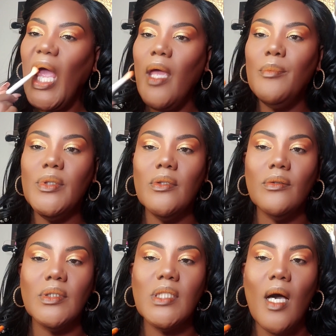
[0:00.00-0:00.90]
and put it on
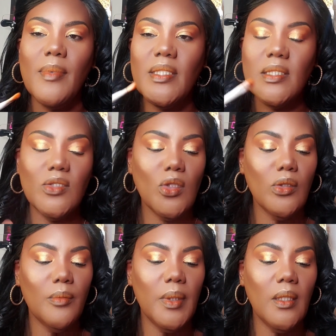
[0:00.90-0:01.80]
the top because it's a
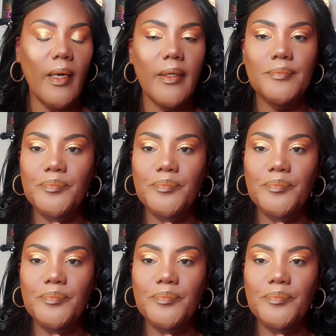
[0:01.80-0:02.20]
little bit lighter.